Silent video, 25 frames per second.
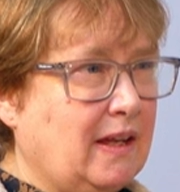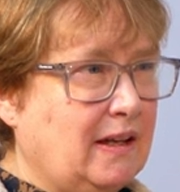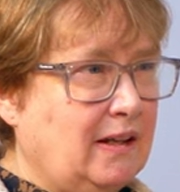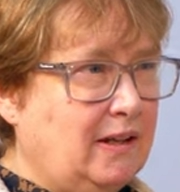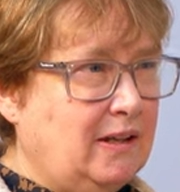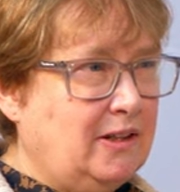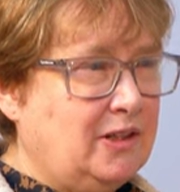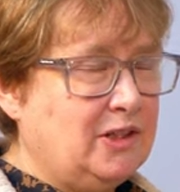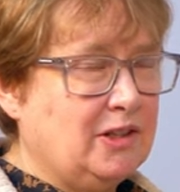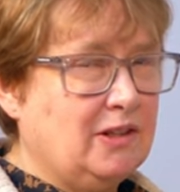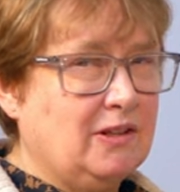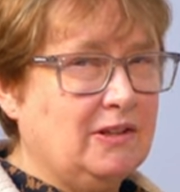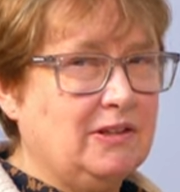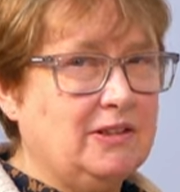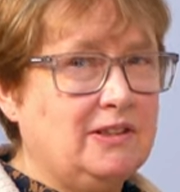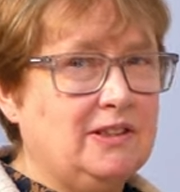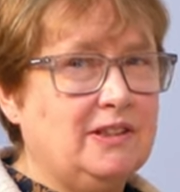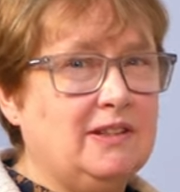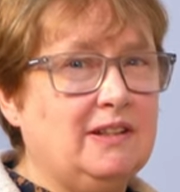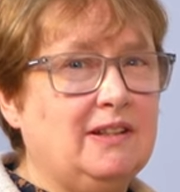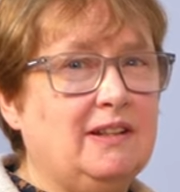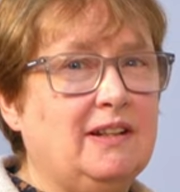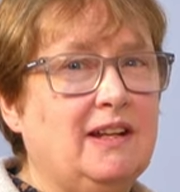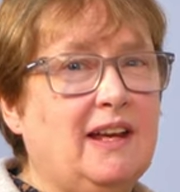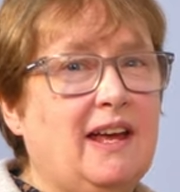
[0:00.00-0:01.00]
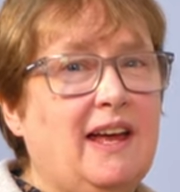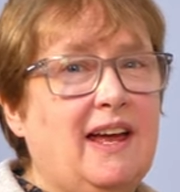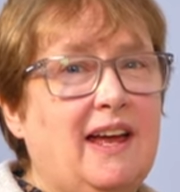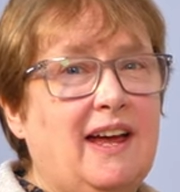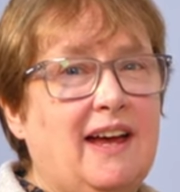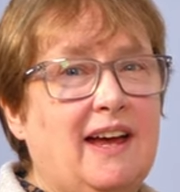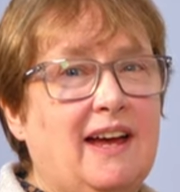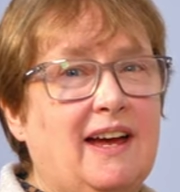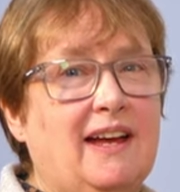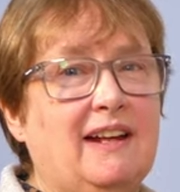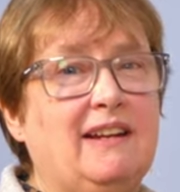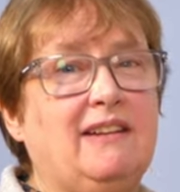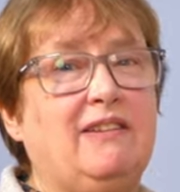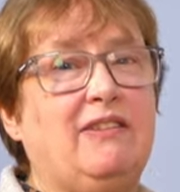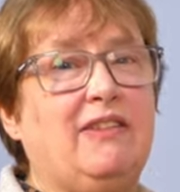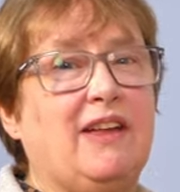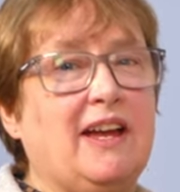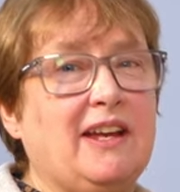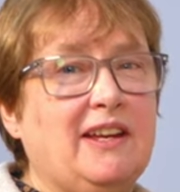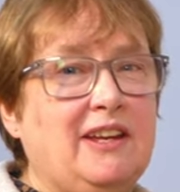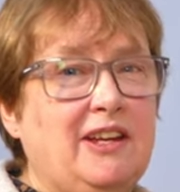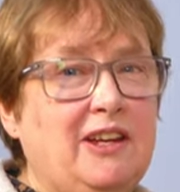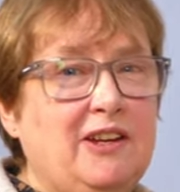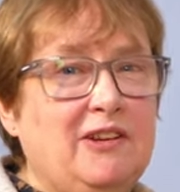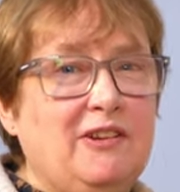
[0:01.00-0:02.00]
Thank you, Johnston. And
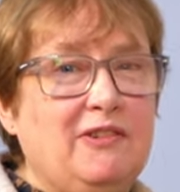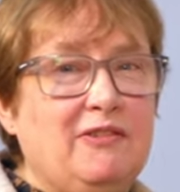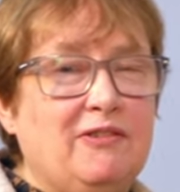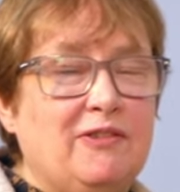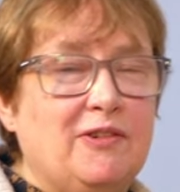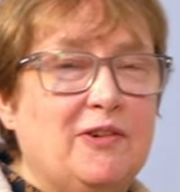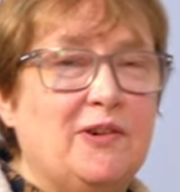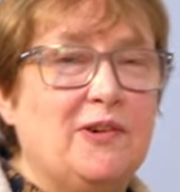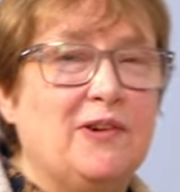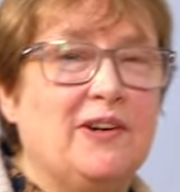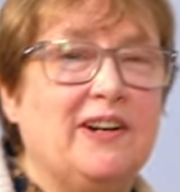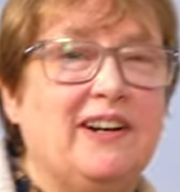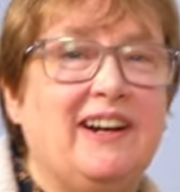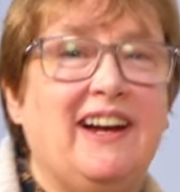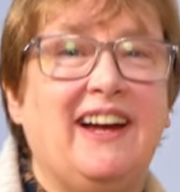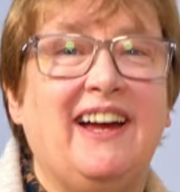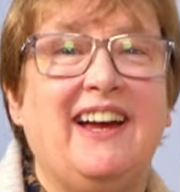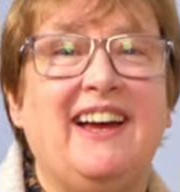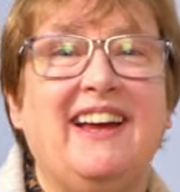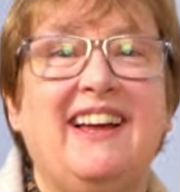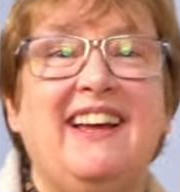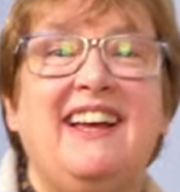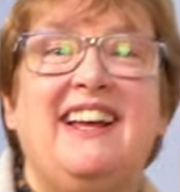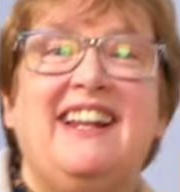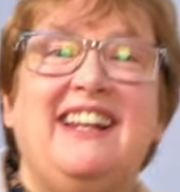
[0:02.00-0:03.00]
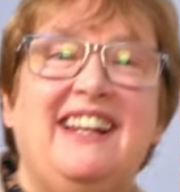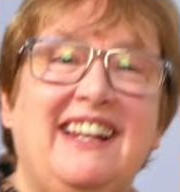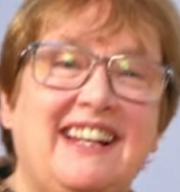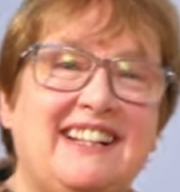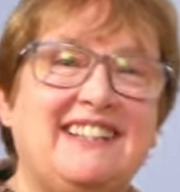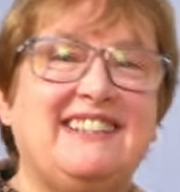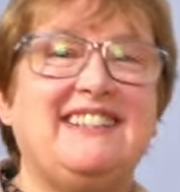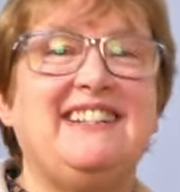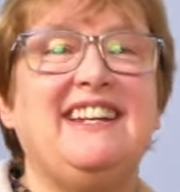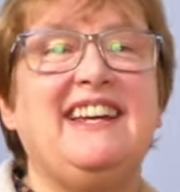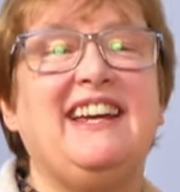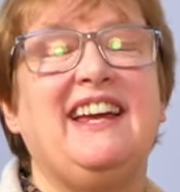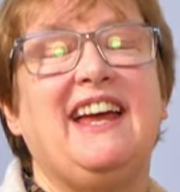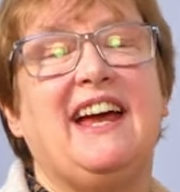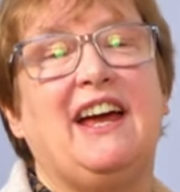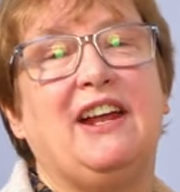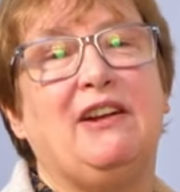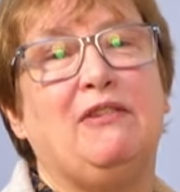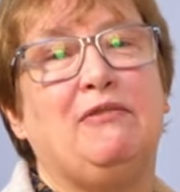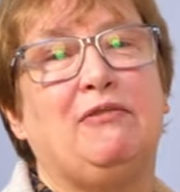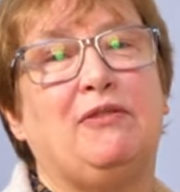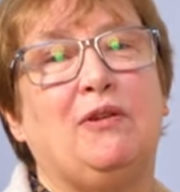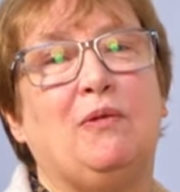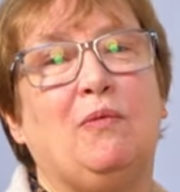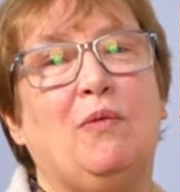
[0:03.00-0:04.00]
thank you for uh, listening
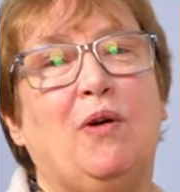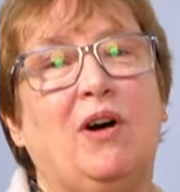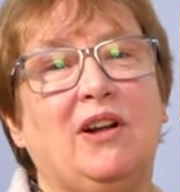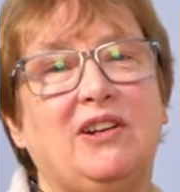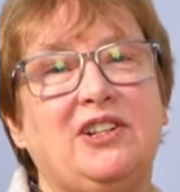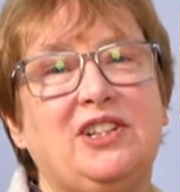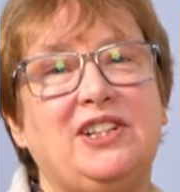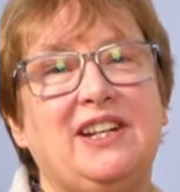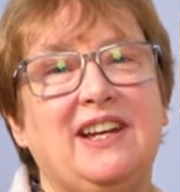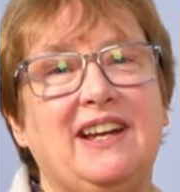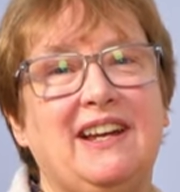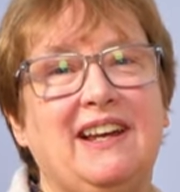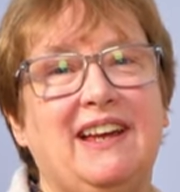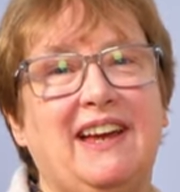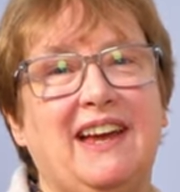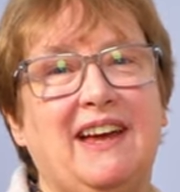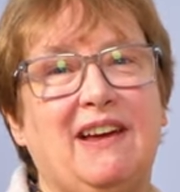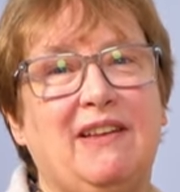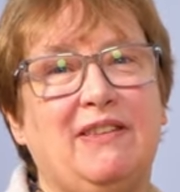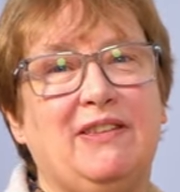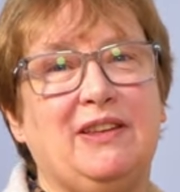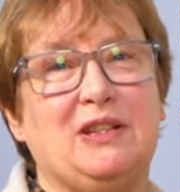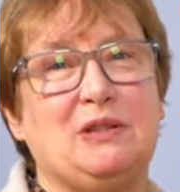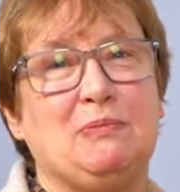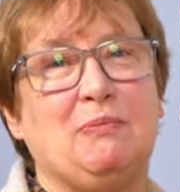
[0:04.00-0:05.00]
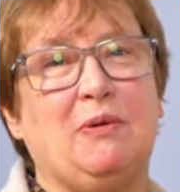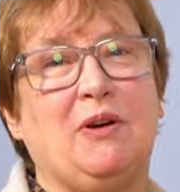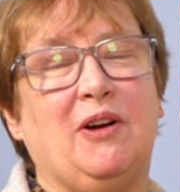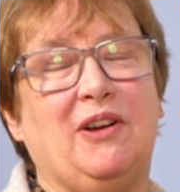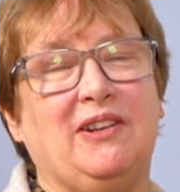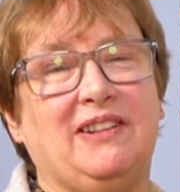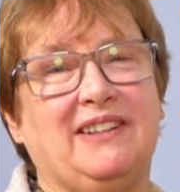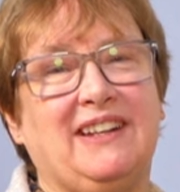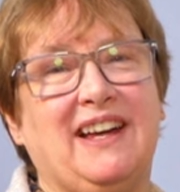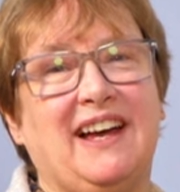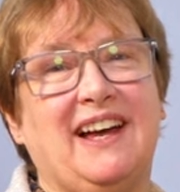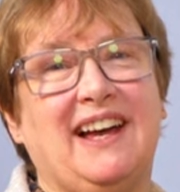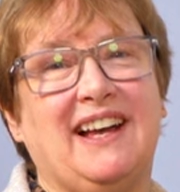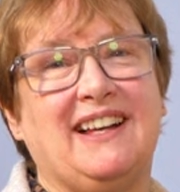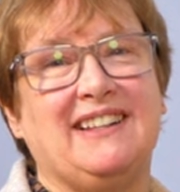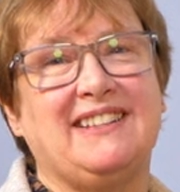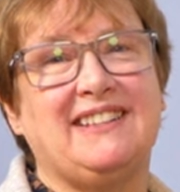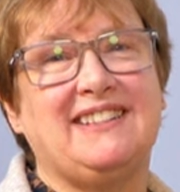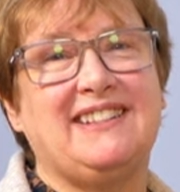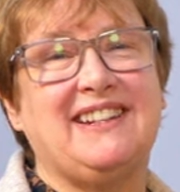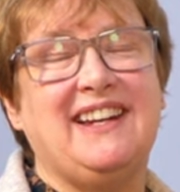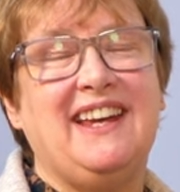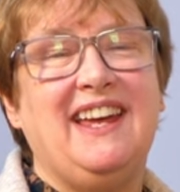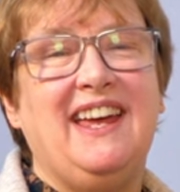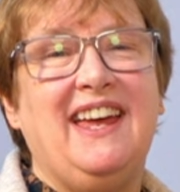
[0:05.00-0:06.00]
and for watching uh, this
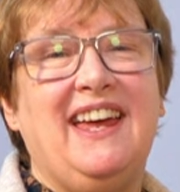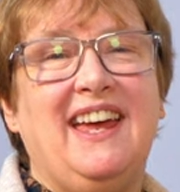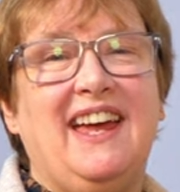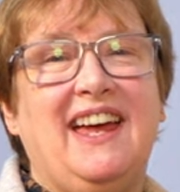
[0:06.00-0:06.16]
podcast.